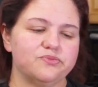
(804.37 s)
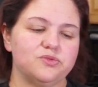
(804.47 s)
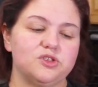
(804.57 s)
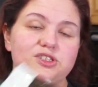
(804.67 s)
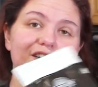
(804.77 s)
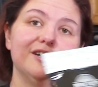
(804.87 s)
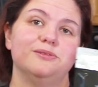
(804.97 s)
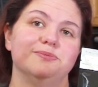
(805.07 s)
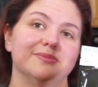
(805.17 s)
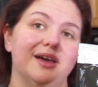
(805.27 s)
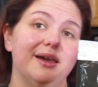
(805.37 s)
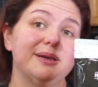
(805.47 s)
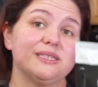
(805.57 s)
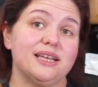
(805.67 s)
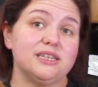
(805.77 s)
So I'm
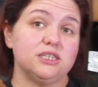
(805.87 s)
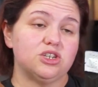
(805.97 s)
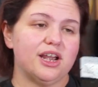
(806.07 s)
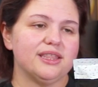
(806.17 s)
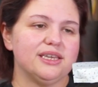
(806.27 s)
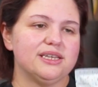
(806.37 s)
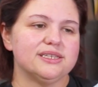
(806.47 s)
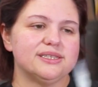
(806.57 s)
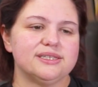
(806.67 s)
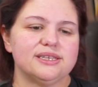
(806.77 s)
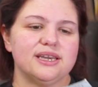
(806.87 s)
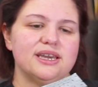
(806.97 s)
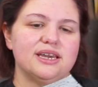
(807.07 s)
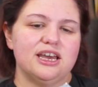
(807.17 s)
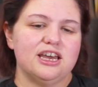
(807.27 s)
excited to try these.
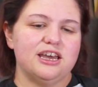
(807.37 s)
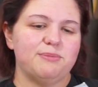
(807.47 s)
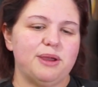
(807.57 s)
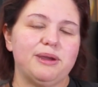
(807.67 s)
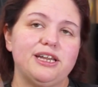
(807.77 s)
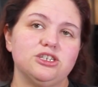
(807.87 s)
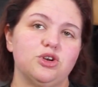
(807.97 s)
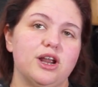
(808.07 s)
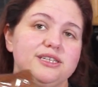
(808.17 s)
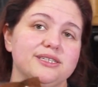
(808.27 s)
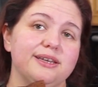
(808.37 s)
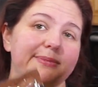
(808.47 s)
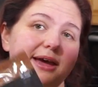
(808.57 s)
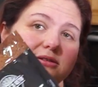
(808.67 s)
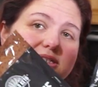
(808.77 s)
I might try some
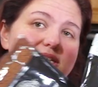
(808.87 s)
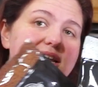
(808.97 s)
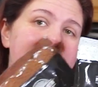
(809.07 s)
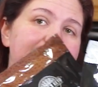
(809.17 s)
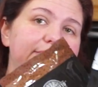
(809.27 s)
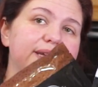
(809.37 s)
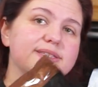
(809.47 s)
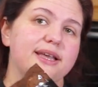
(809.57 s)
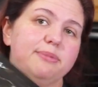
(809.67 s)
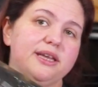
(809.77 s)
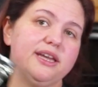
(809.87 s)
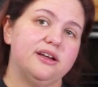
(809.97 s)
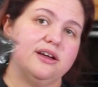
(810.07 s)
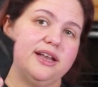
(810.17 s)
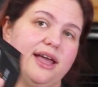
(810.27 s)
out tonight because I plan
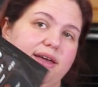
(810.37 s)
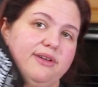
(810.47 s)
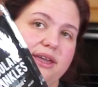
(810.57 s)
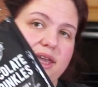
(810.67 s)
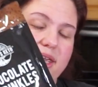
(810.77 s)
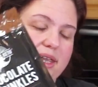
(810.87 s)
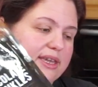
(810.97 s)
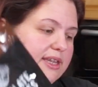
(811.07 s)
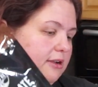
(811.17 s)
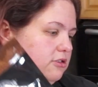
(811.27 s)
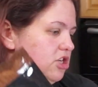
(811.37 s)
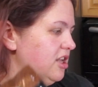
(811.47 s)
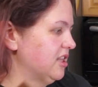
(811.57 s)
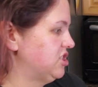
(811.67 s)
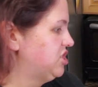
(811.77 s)
on having a keto
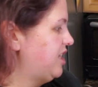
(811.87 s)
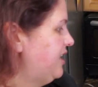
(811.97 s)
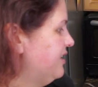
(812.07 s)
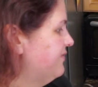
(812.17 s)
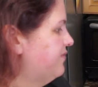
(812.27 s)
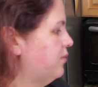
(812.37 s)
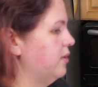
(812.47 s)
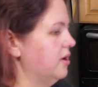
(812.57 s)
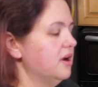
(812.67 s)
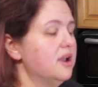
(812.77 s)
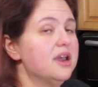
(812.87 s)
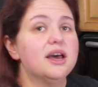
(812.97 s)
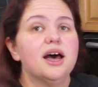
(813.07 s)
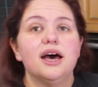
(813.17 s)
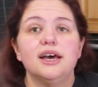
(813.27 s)
chocolate shake for
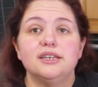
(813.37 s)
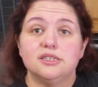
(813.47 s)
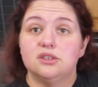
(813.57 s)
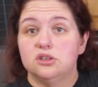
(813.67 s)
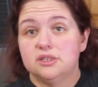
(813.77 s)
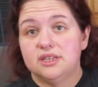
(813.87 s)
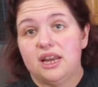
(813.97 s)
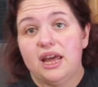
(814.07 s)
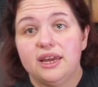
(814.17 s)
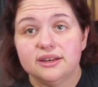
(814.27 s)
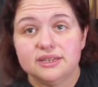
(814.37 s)
dessert tonight.